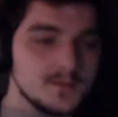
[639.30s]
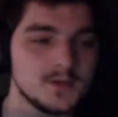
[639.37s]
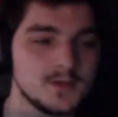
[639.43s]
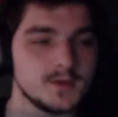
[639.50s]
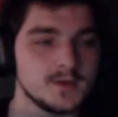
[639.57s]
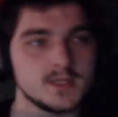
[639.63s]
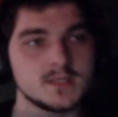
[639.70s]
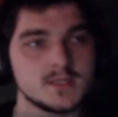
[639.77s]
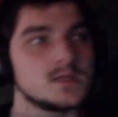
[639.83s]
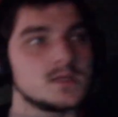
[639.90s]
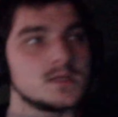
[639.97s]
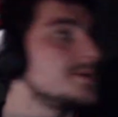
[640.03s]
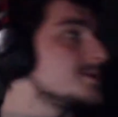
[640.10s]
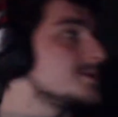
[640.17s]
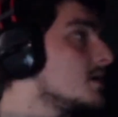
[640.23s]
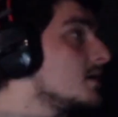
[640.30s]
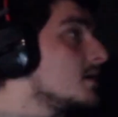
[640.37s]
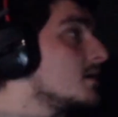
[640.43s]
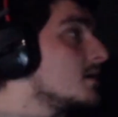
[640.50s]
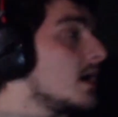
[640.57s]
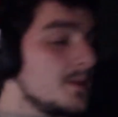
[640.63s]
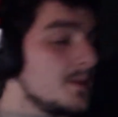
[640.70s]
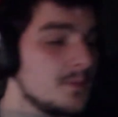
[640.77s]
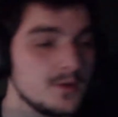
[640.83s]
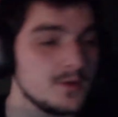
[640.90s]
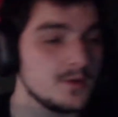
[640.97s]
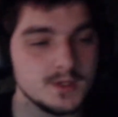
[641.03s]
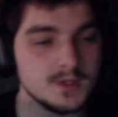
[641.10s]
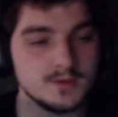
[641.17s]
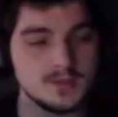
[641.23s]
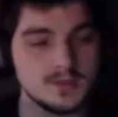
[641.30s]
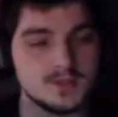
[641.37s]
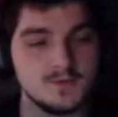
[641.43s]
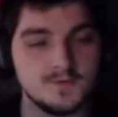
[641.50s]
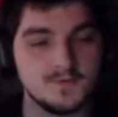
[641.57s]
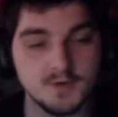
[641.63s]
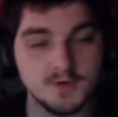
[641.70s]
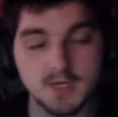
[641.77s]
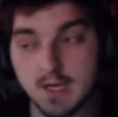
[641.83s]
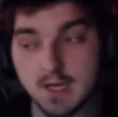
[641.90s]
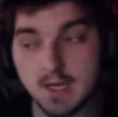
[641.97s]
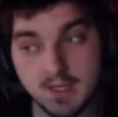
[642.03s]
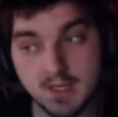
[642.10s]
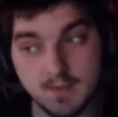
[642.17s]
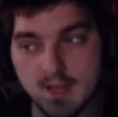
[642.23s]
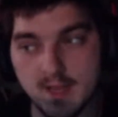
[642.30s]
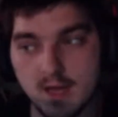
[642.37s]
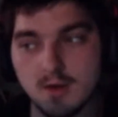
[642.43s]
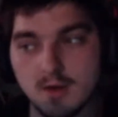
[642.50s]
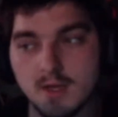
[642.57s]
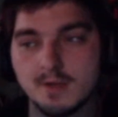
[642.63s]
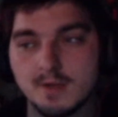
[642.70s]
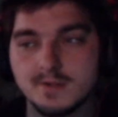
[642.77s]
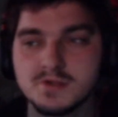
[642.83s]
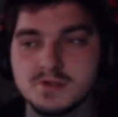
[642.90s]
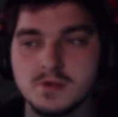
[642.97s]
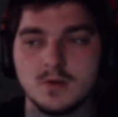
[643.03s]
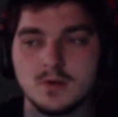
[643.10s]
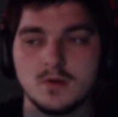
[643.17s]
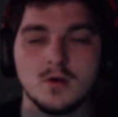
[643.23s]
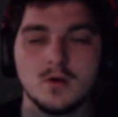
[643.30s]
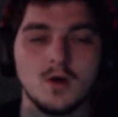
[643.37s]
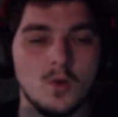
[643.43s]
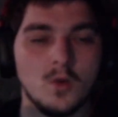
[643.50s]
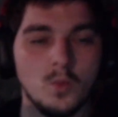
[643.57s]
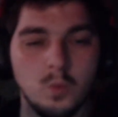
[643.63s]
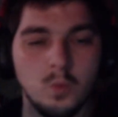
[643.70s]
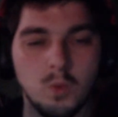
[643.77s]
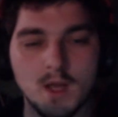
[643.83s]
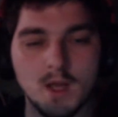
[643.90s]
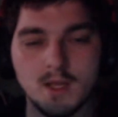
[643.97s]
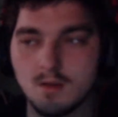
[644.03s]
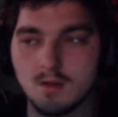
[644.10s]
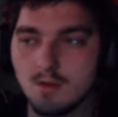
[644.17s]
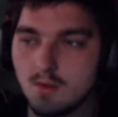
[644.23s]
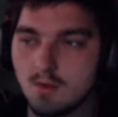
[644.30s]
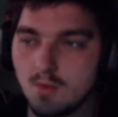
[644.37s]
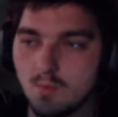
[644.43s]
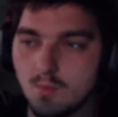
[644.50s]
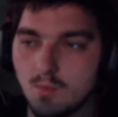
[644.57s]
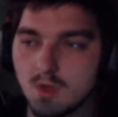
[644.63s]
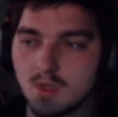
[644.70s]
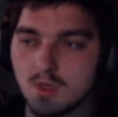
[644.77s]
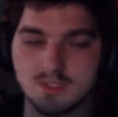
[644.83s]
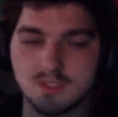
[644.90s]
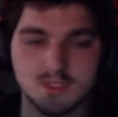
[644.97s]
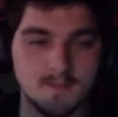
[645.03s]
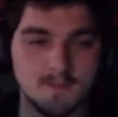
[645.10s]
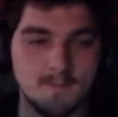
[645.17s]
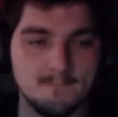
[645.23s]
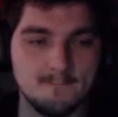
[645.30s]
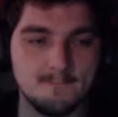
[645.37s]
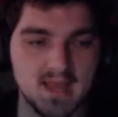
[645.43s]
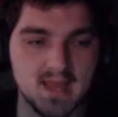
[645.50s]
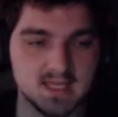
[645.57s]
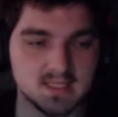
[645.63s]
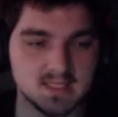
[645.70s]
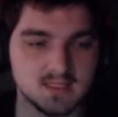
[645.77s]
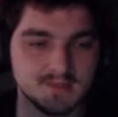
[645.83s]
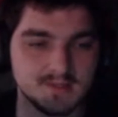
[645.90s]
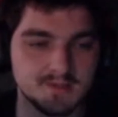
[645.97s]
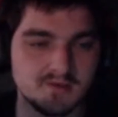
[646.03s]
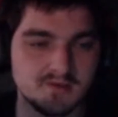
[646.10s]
doing this, I'm only going to, for now, be comparing what works best